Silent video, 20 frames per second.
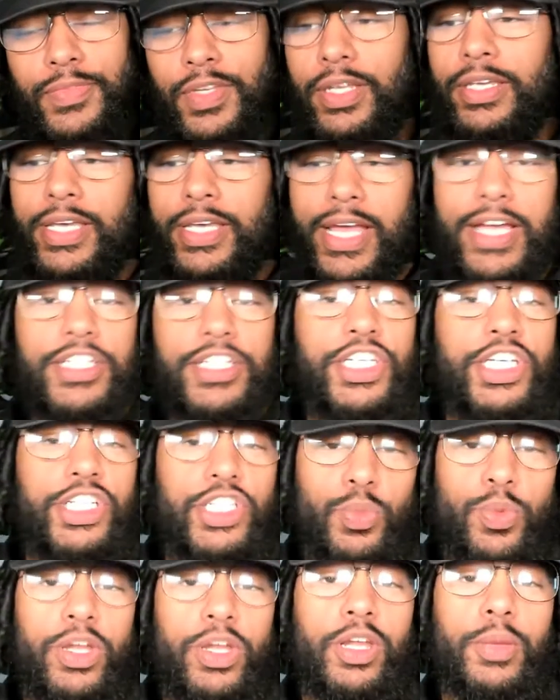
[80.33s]
Yes, she's
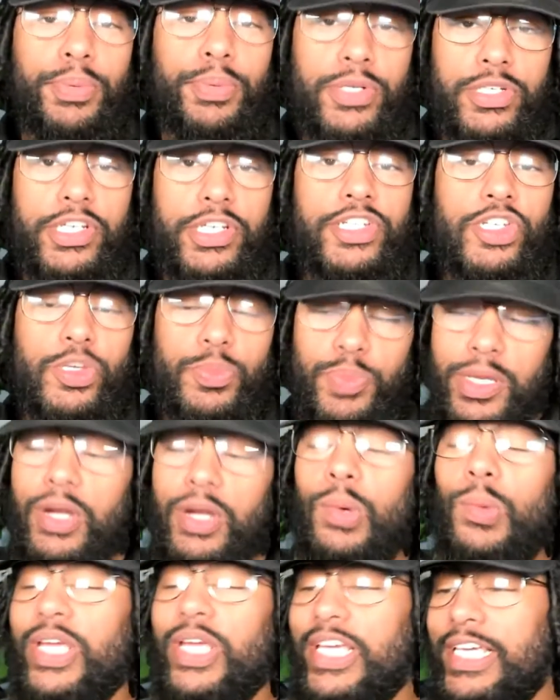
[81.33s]
a willing
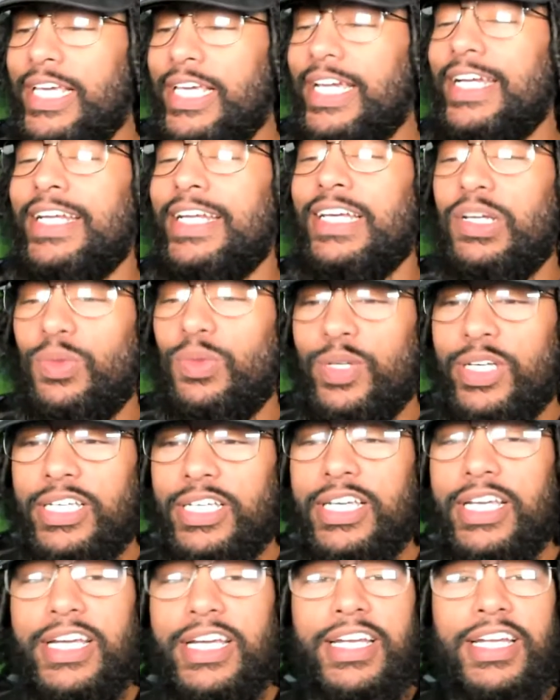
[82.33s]
participant. We get it, we
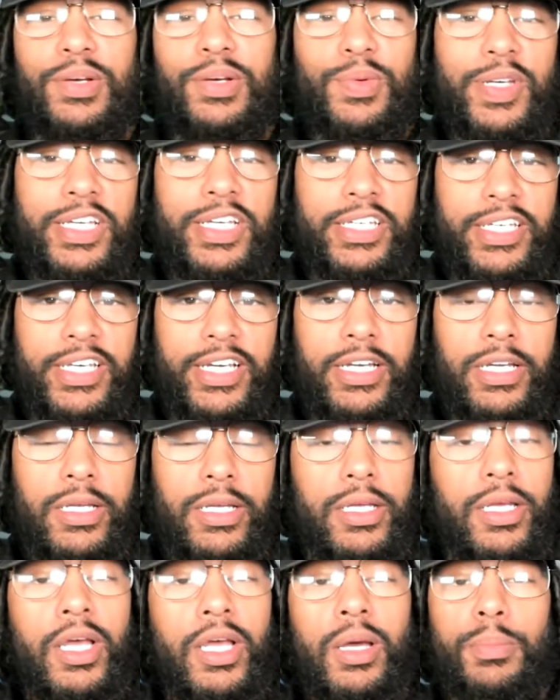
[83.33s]
get it, we get
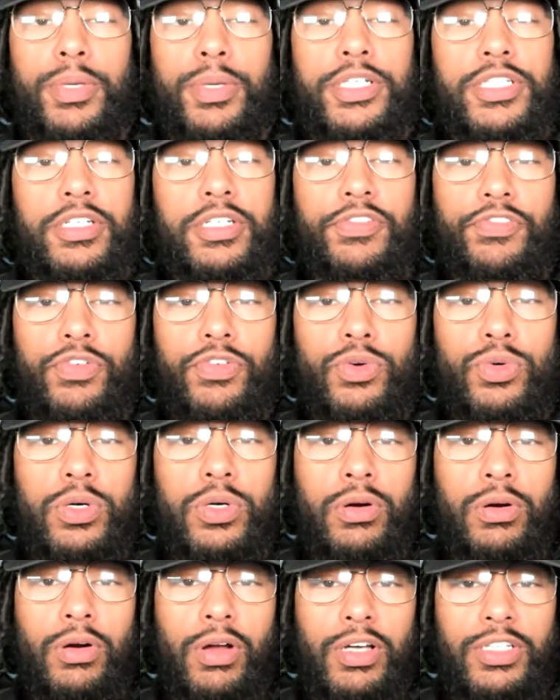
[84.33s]
it. But she flew
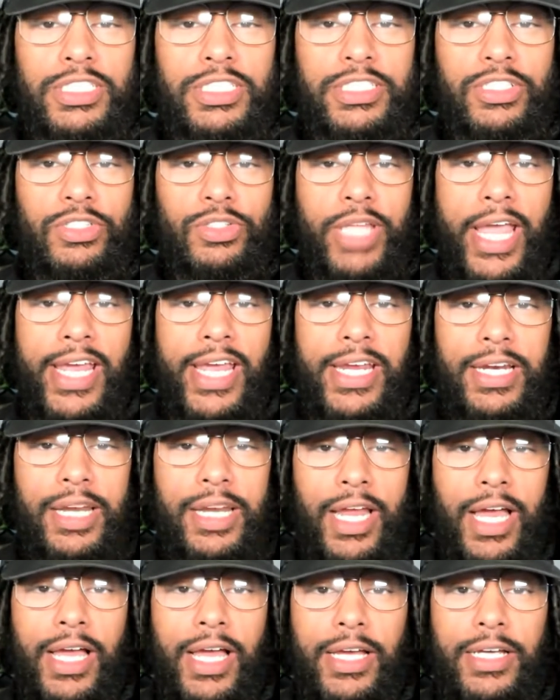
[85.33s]
across state
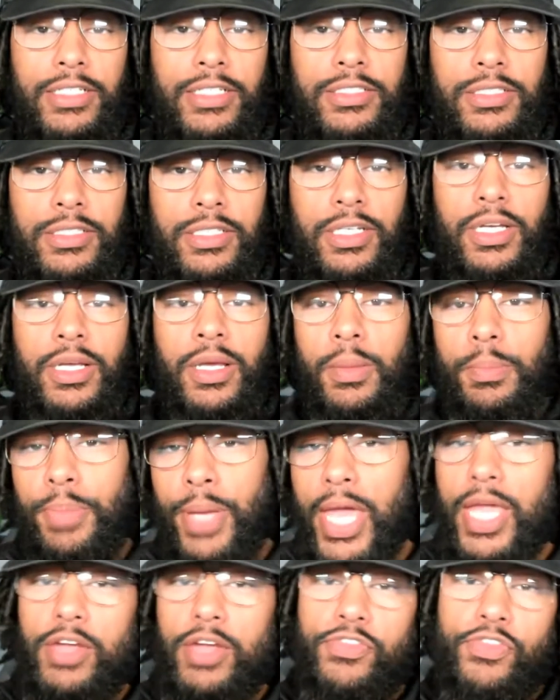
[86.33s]
lines,
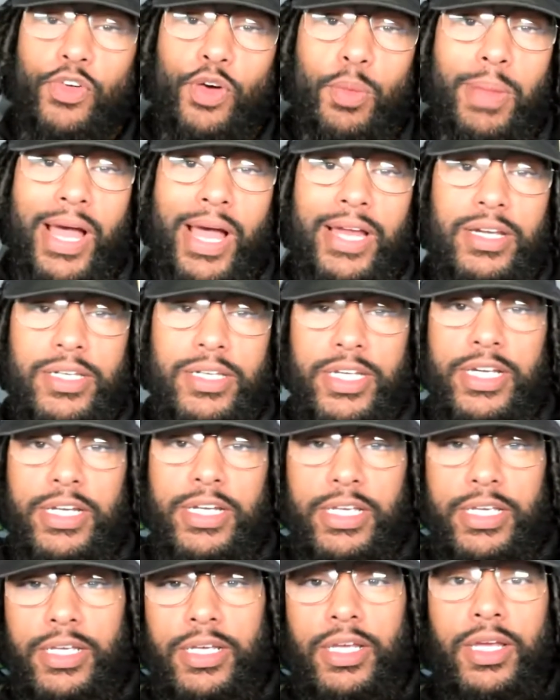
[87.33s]
paid for by
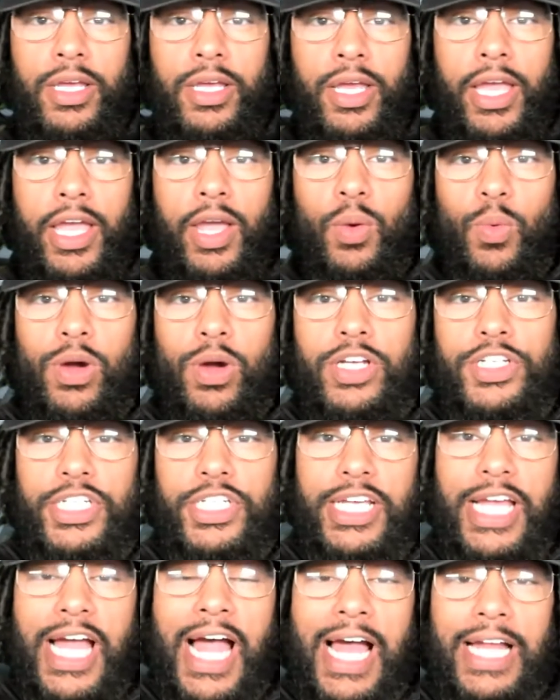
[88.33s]
Diddy. And once
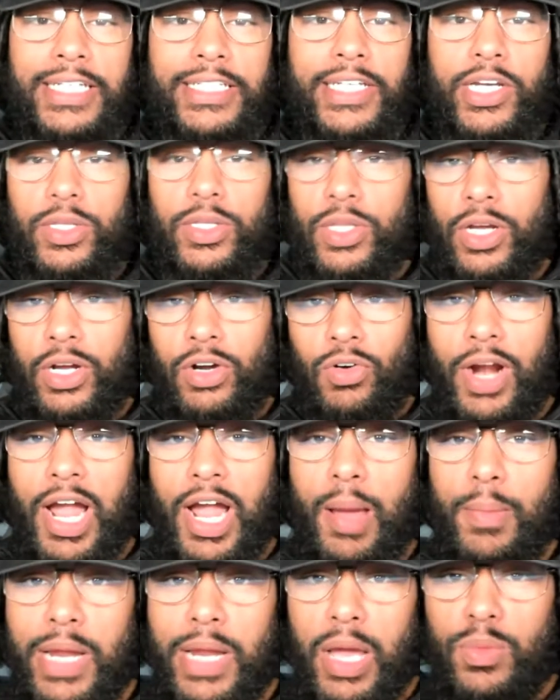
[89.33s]
she got there, the
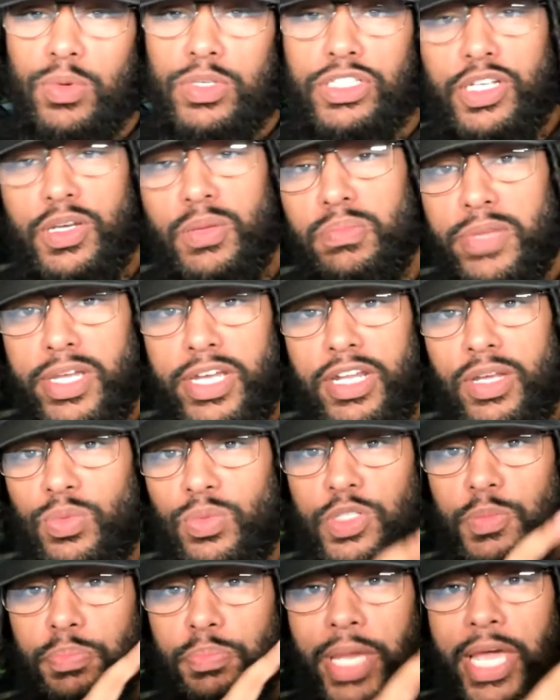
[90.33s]
crime that was committed
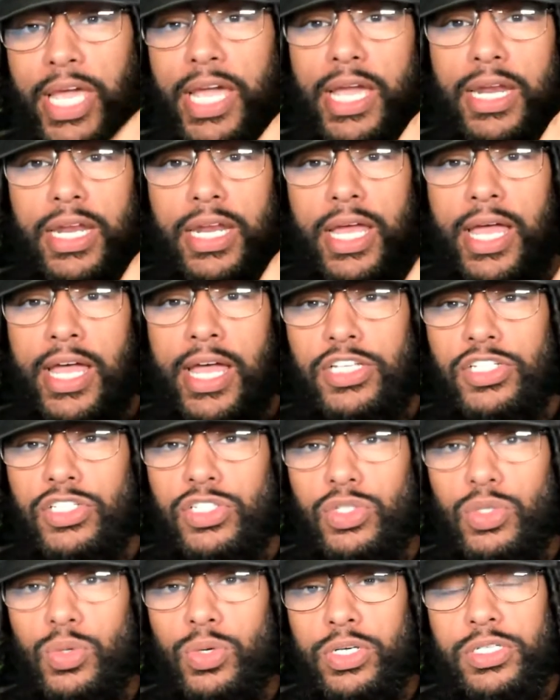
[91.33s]
was paying the
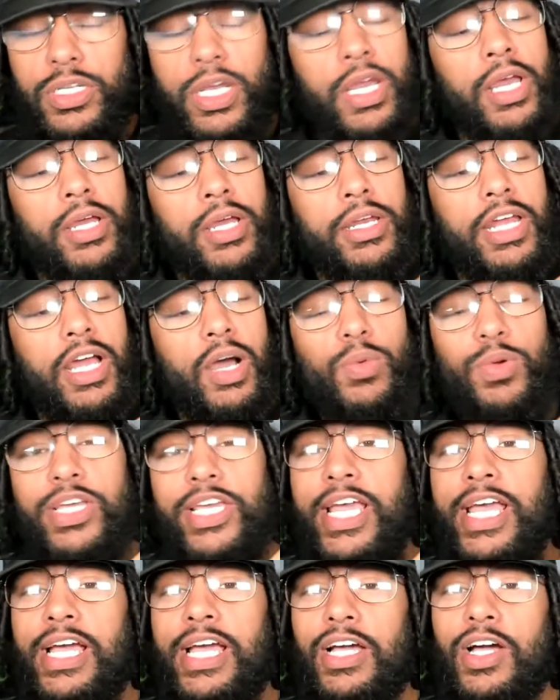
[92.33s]
escorts. Now, we
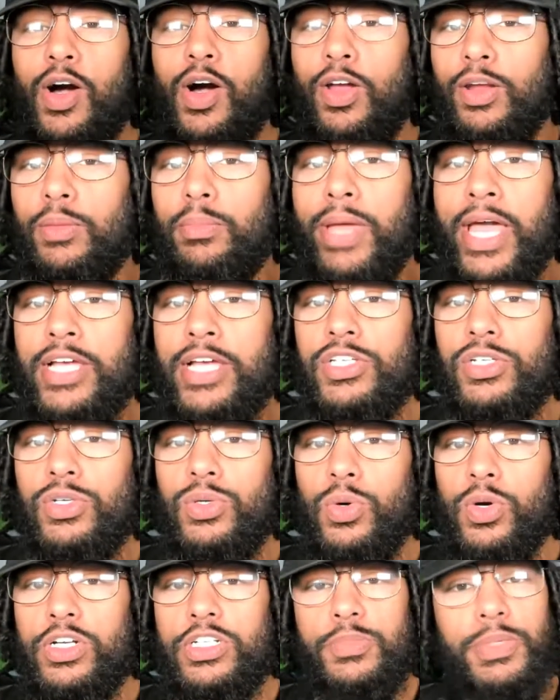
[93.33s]
can't call them
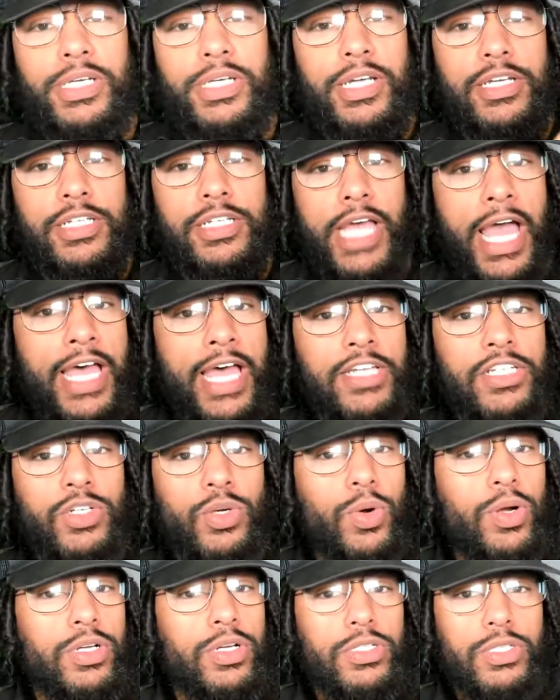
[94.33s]
escorts because
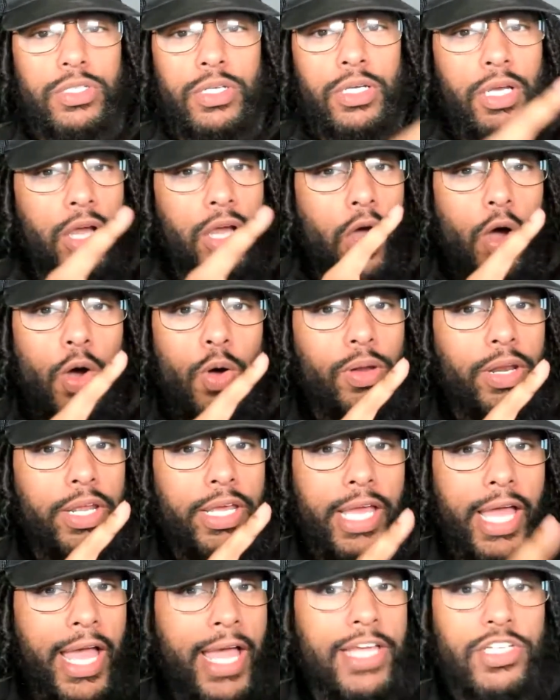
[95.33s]
escorts
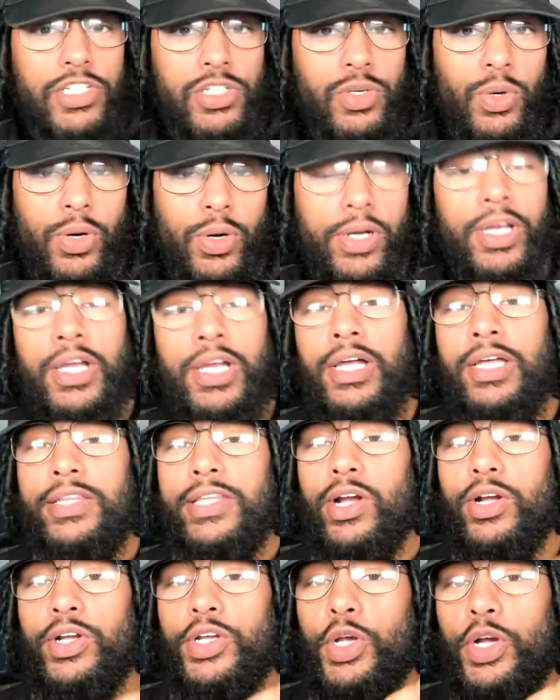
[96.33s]
only escort.
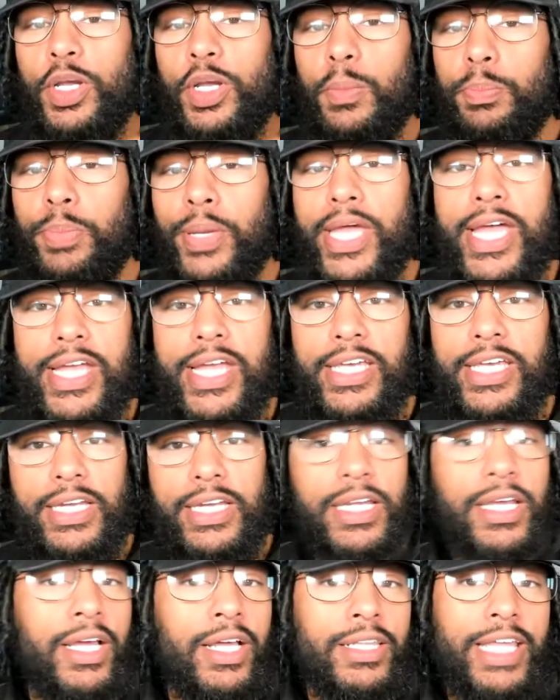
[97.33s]
They're your
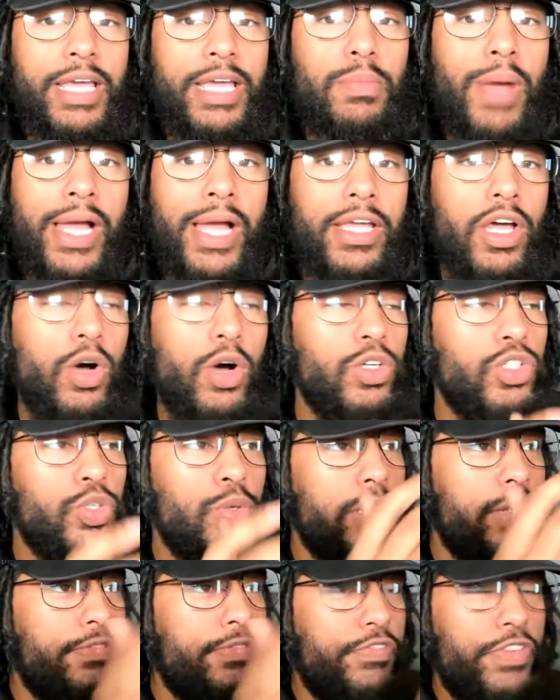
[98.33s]
companion. They might go to
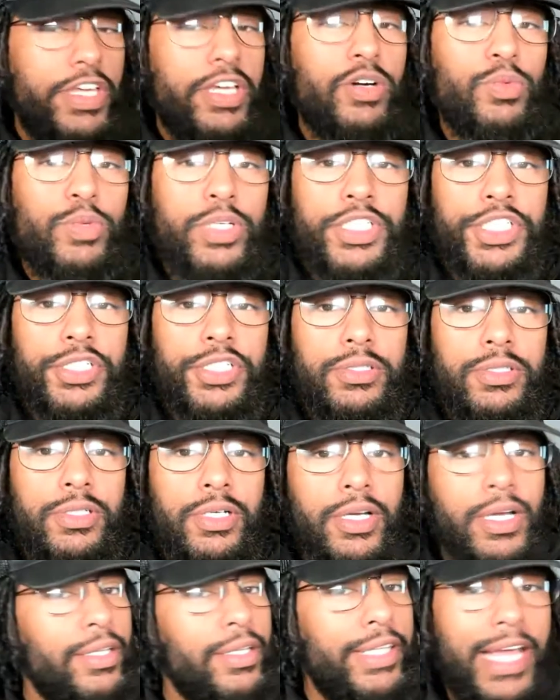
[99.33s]
an event with you.
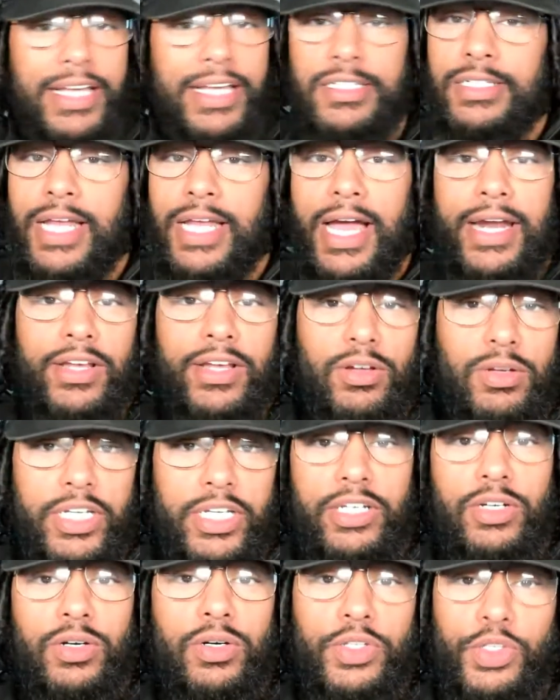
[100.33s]
That's not
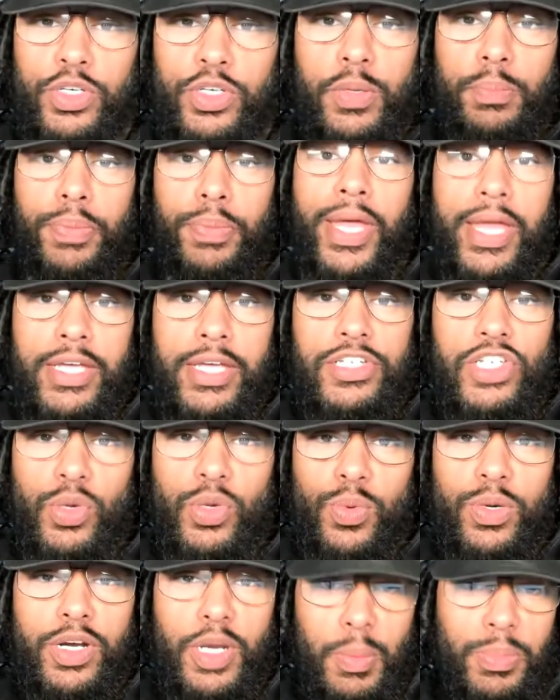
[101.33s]
illegal. You can pay
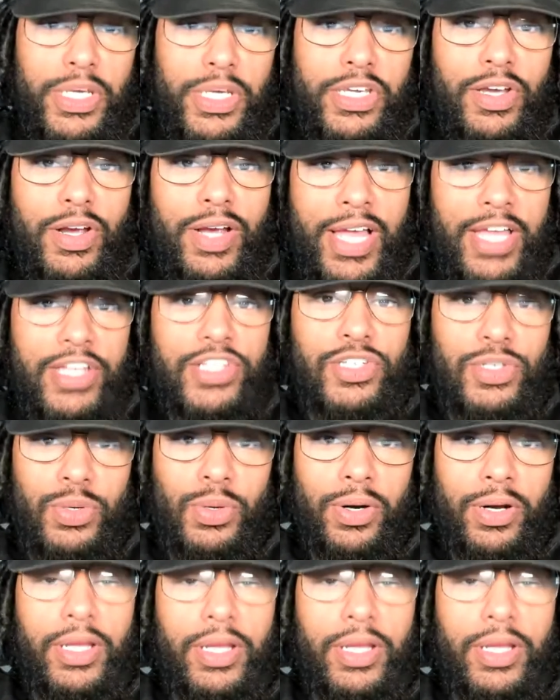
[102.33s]
someone to be your escort.